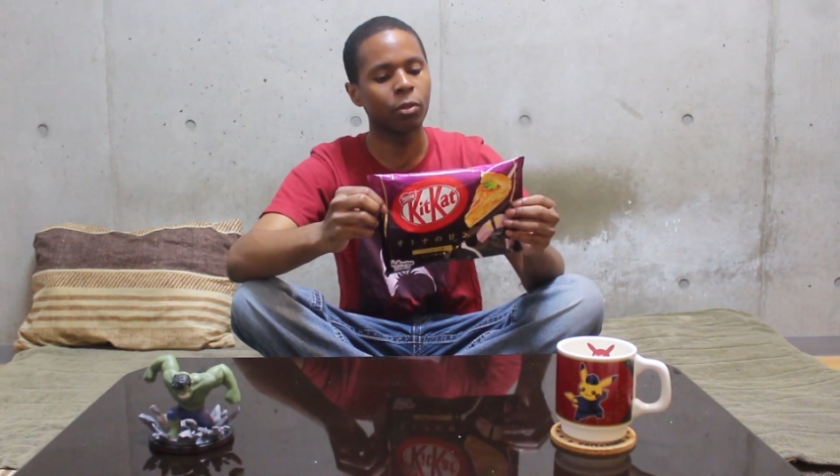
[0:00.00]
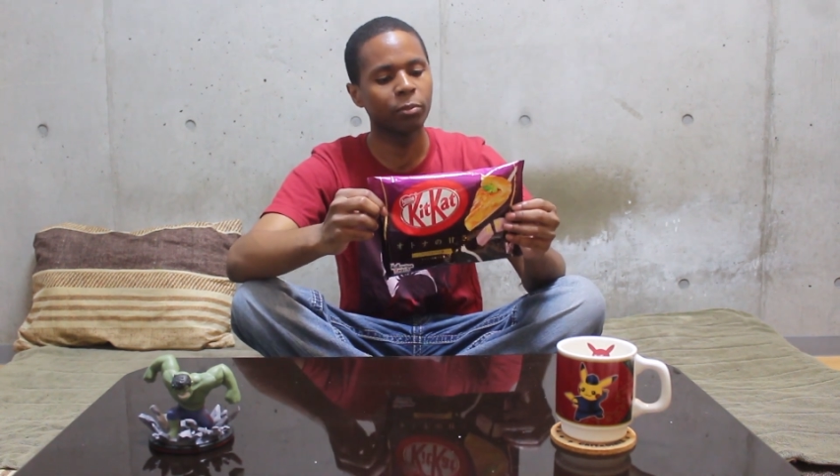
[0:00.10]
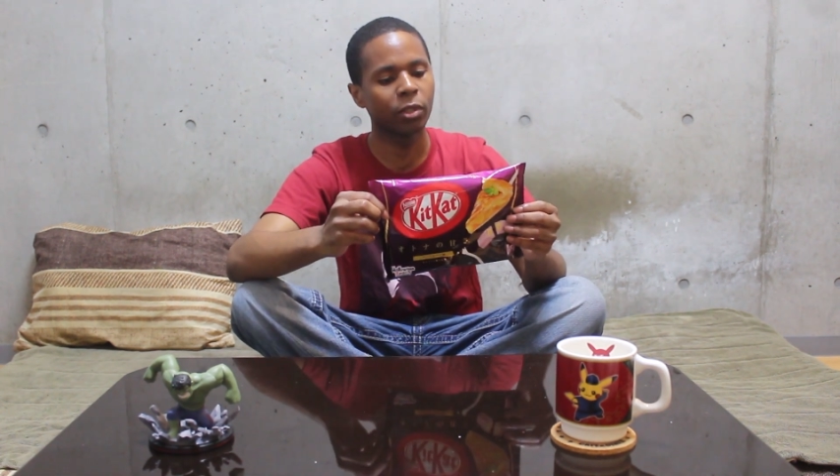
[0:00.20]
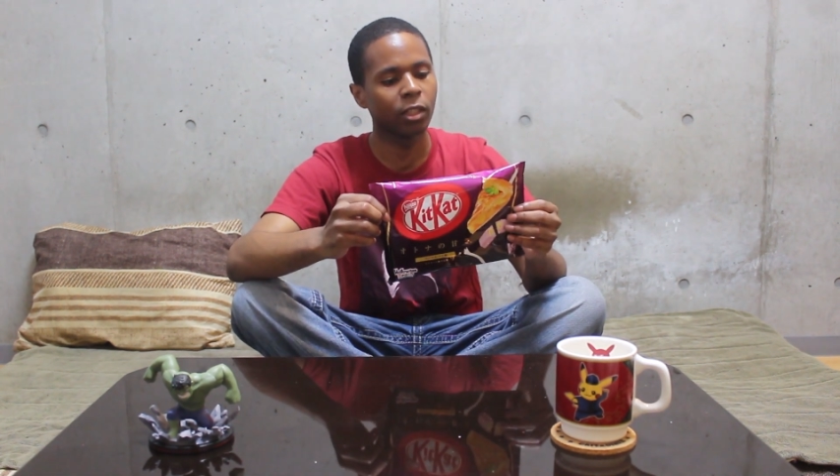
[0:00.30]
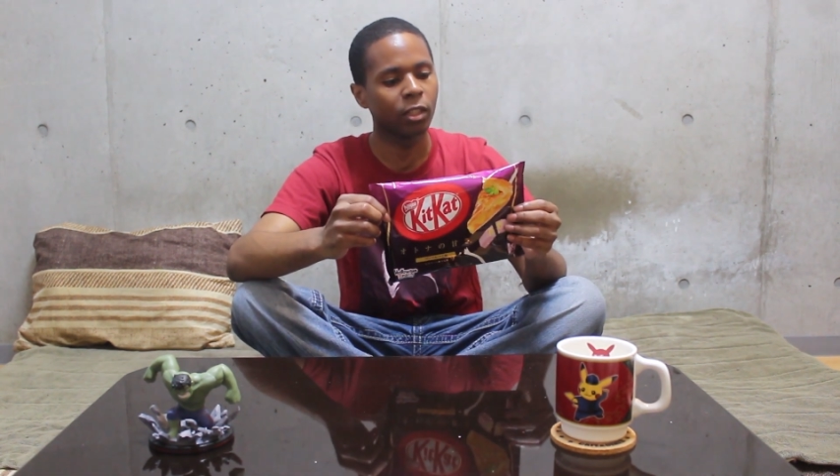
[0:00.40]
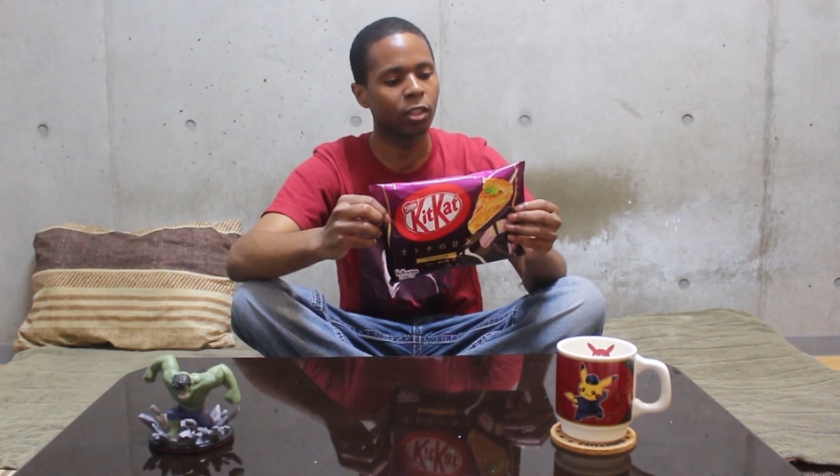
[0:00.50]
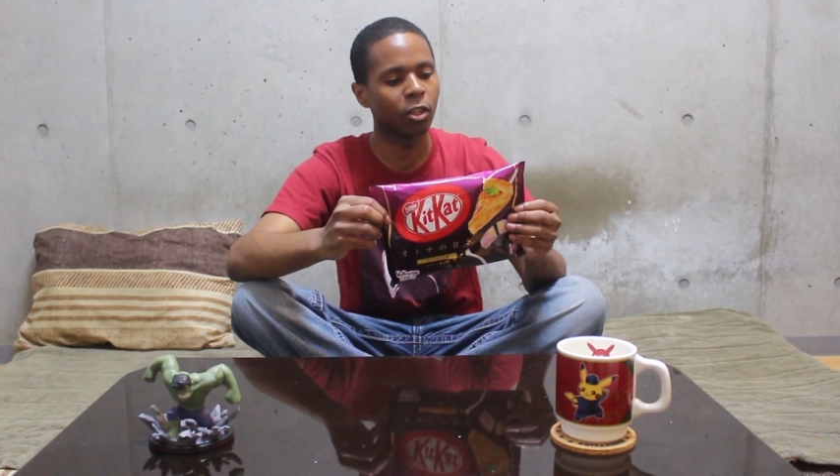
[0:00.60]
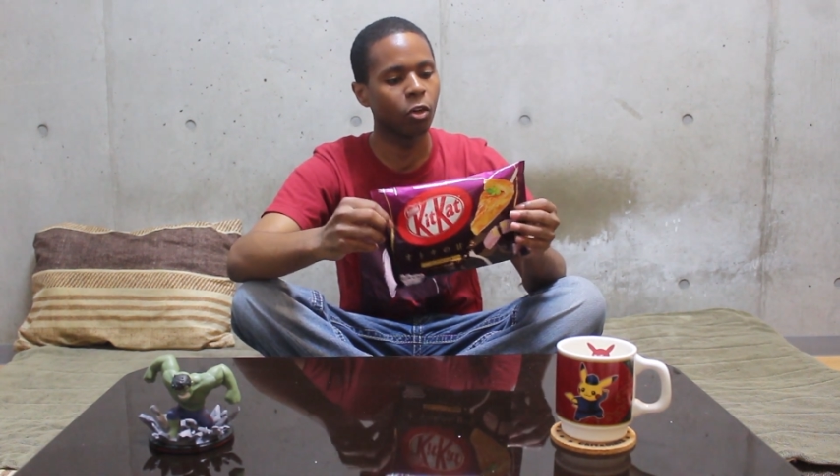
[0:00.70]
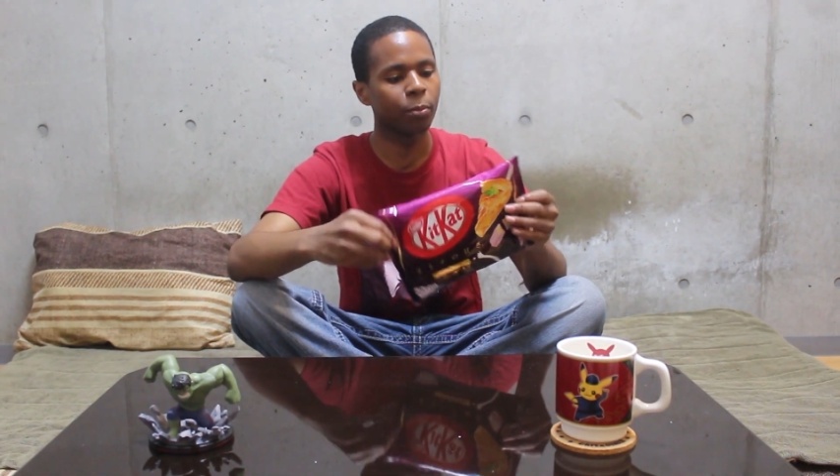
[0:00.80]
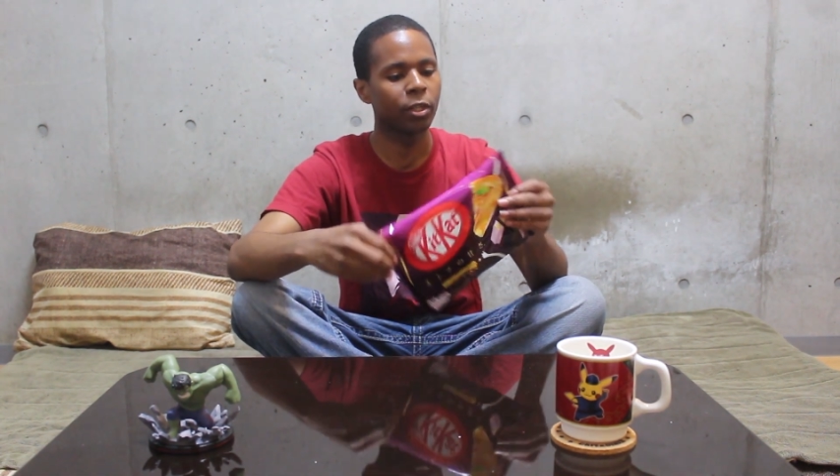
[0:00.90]
I'm gonna
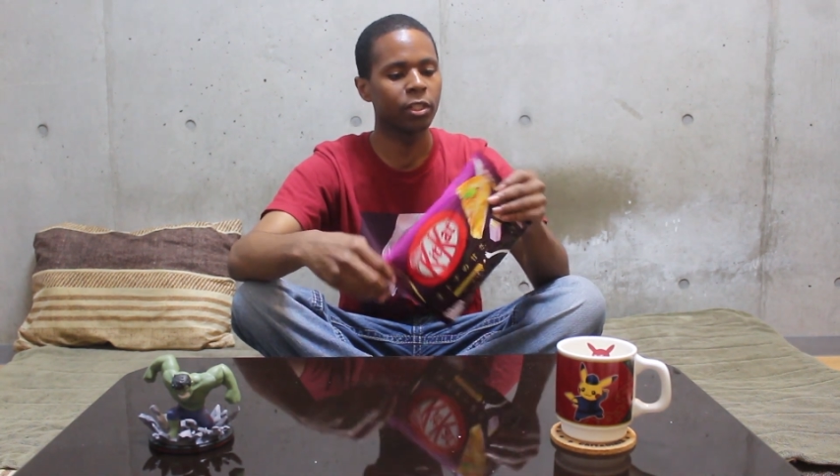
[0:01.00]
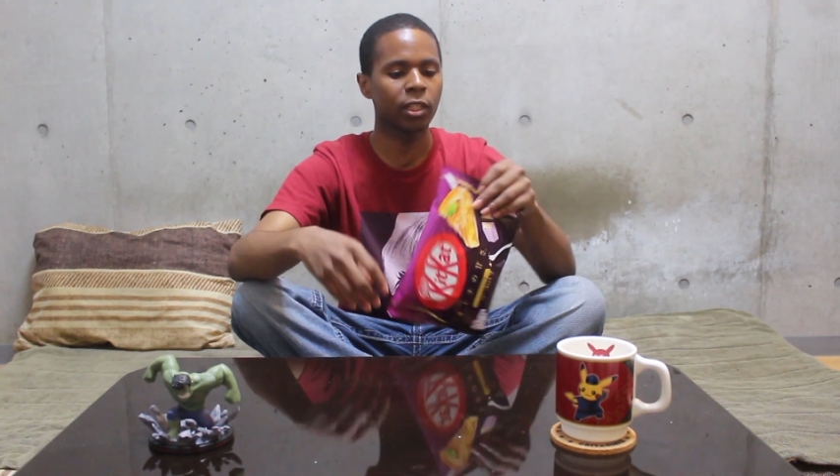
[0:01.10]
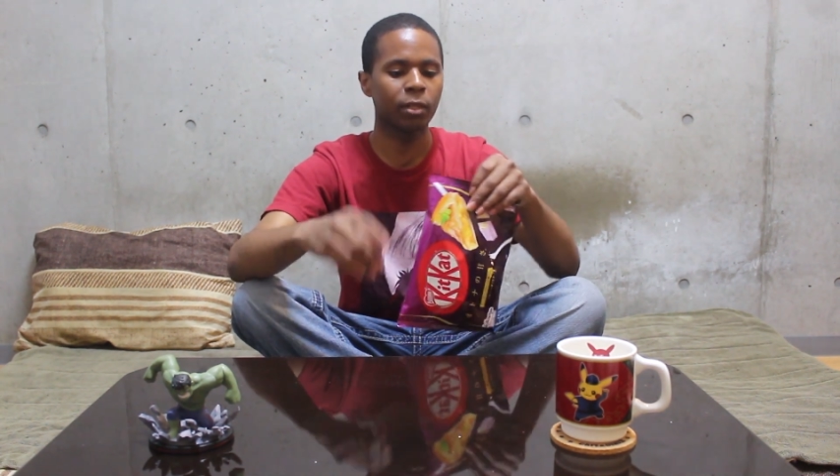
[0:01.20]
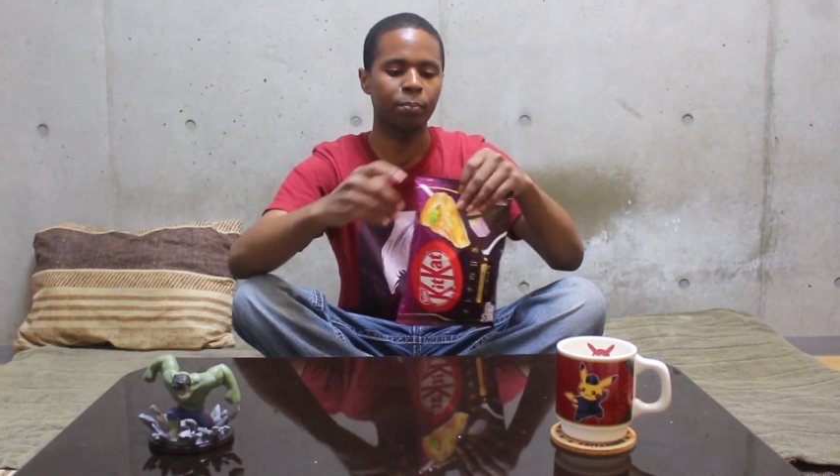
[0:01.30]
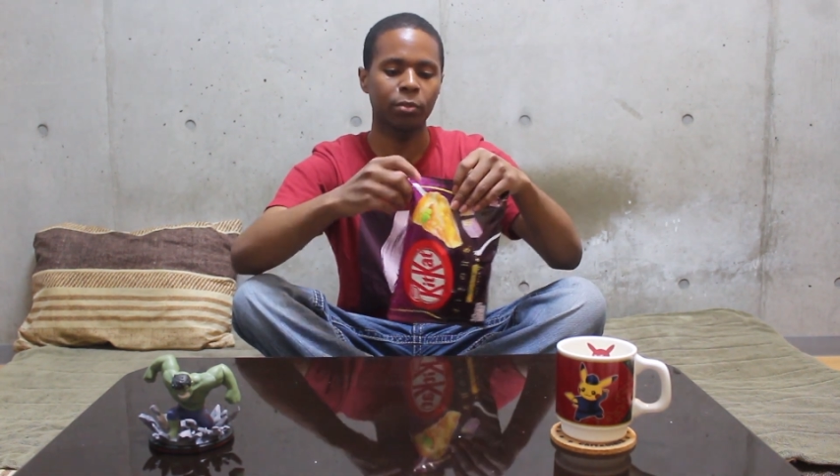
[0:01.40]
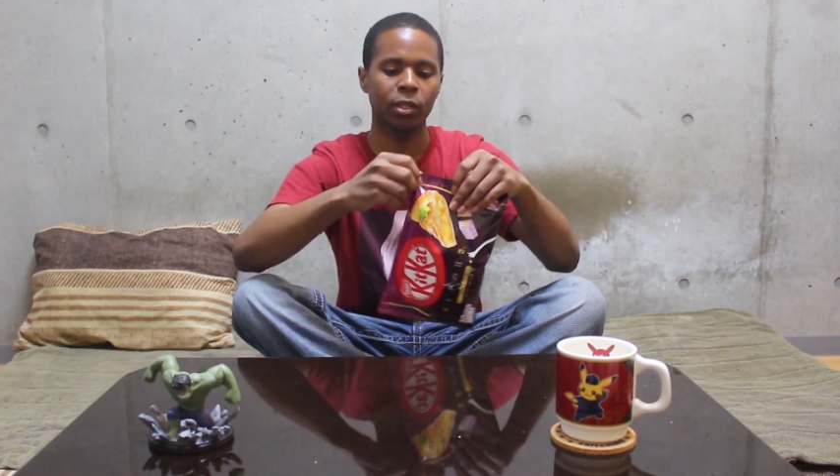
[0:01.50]
open this up